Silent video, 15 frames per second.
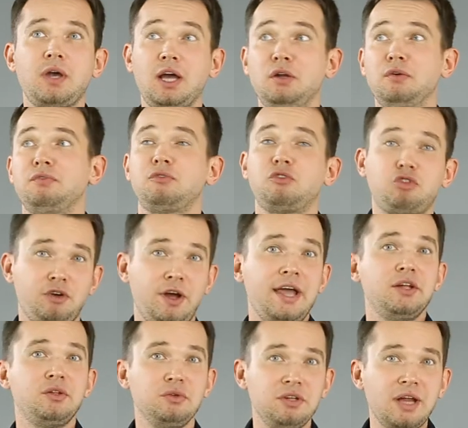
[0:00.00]
kind of
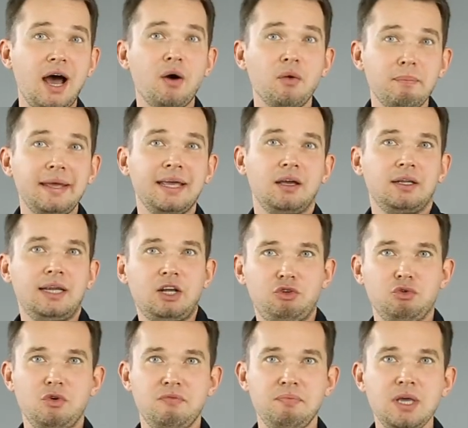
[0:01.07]
trying to now make a
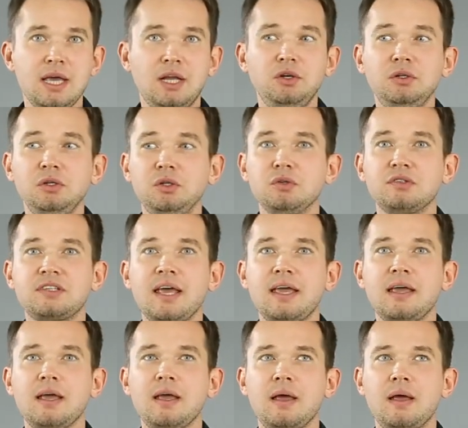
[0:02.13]
connection with me and you need to
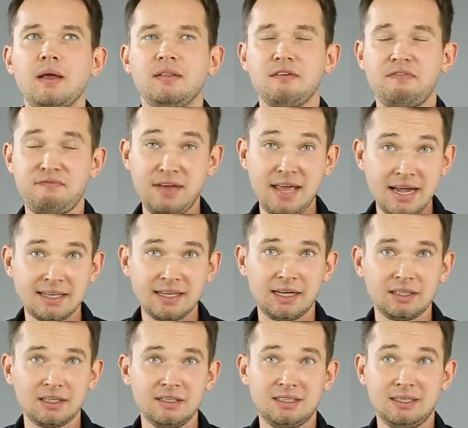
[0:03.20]
say the thing
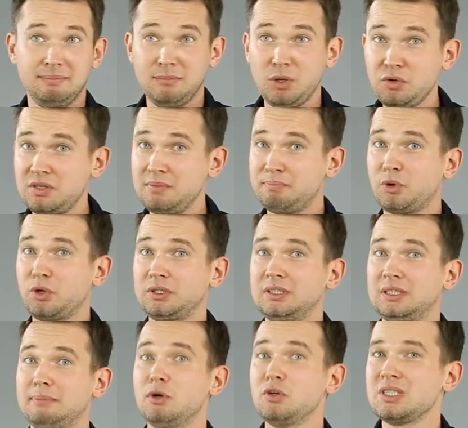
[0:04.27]
that is the most
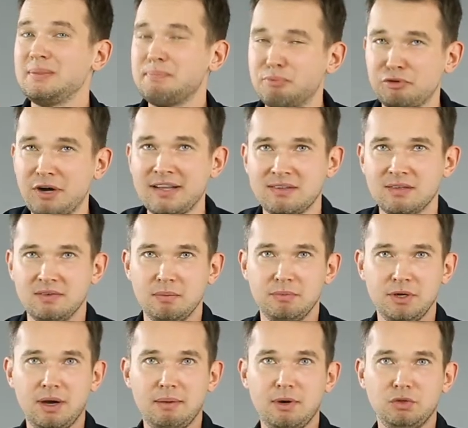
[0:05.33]
important, the most impressive
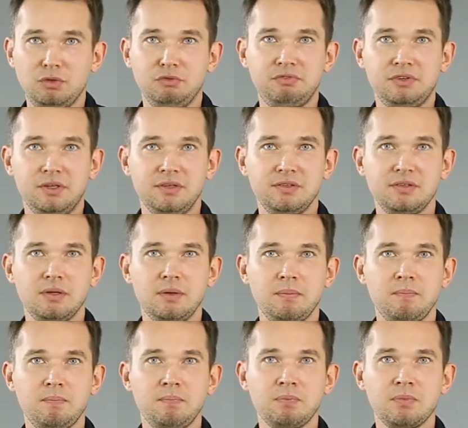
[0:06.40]
about you first.
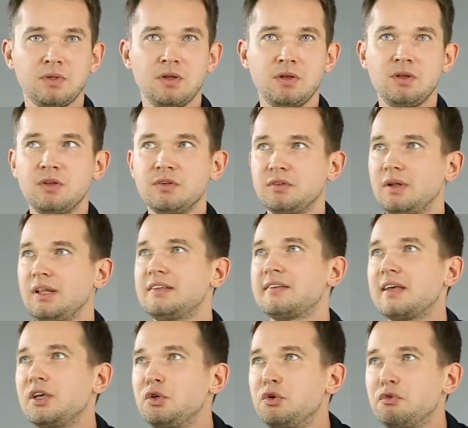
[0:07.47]
So let's
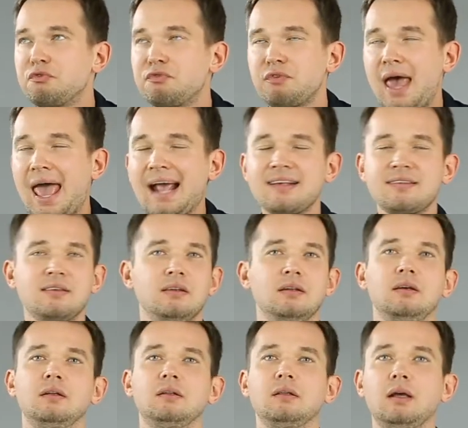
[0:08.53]
say you've
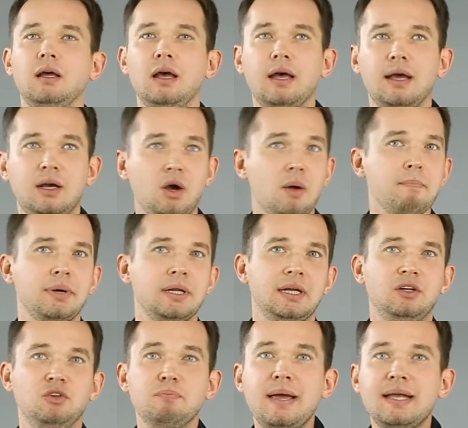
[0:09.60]
exited a company
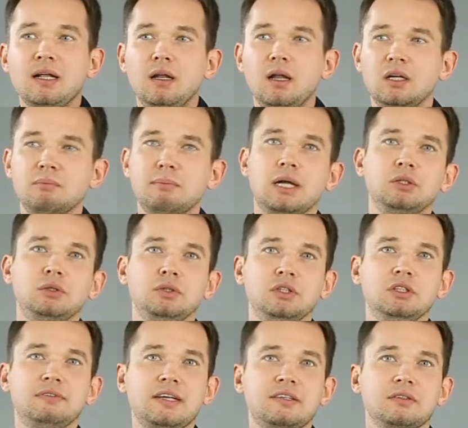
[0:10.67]
and you made a lot of money to your
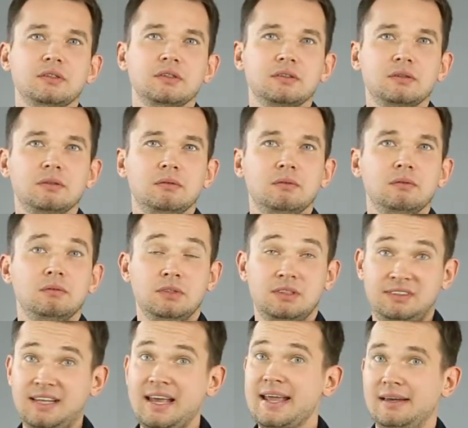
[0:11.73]
investors.
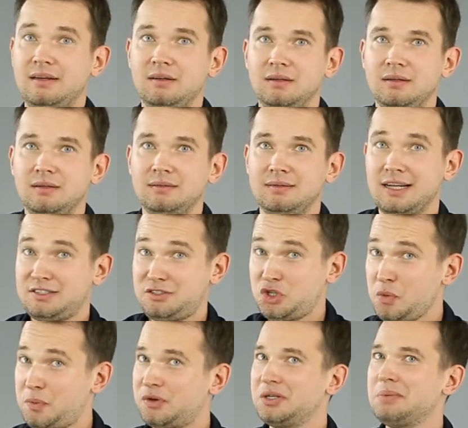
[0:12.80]
Say it. That's
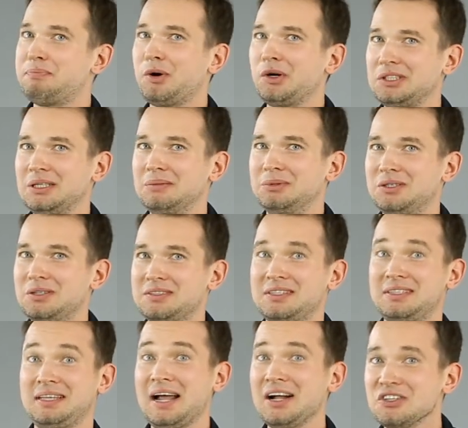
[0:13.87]
super important because
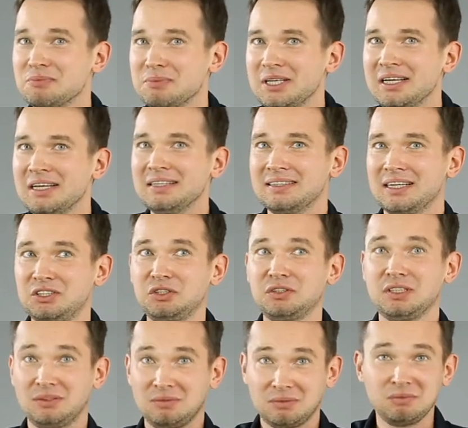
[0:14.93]
it tells me that
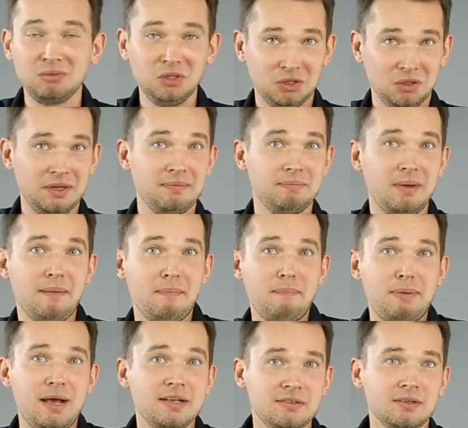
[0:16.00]
you're a
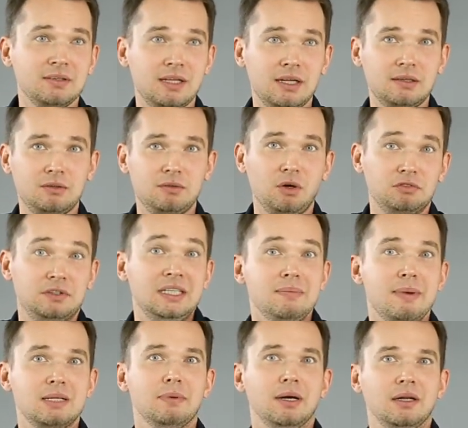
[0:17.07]
person that already
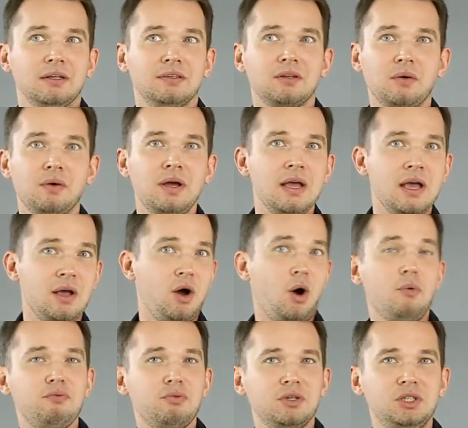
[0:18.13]
made money. So
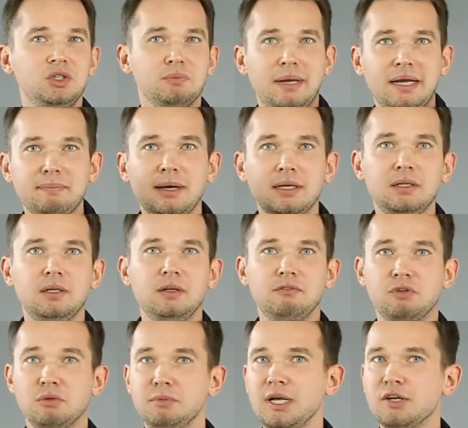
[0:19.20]
hopefully you make money
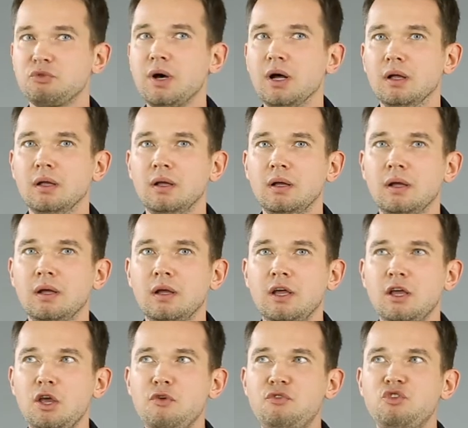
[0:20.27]
for me as well.
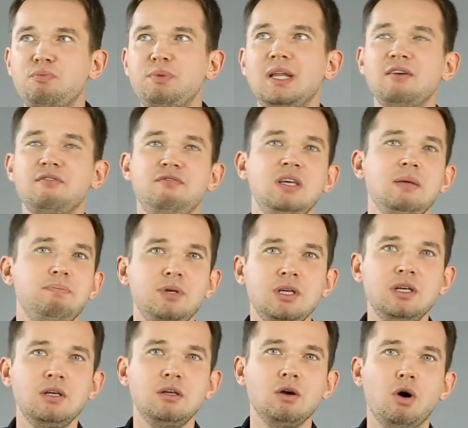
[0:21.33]
If you've been a
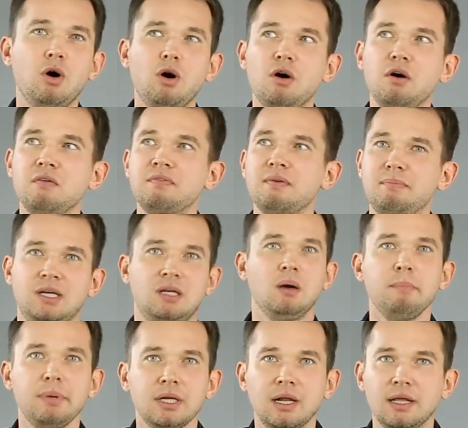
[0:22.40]
VP of a big
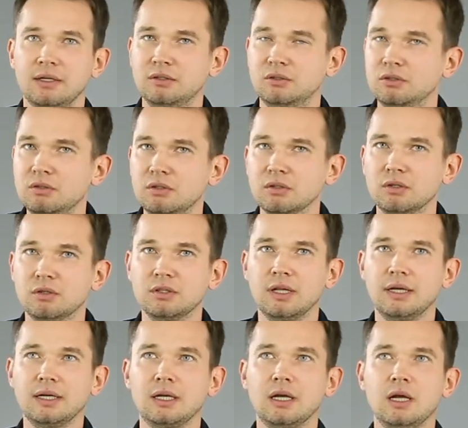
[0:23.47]
company like Google or
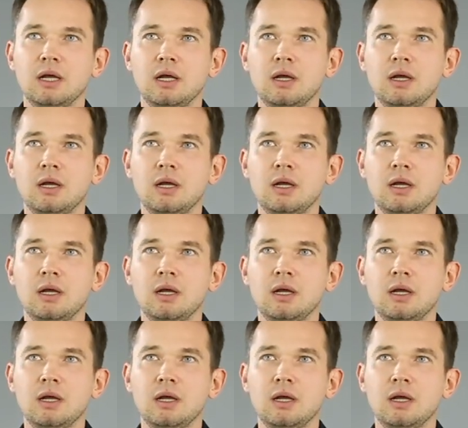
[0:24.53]
like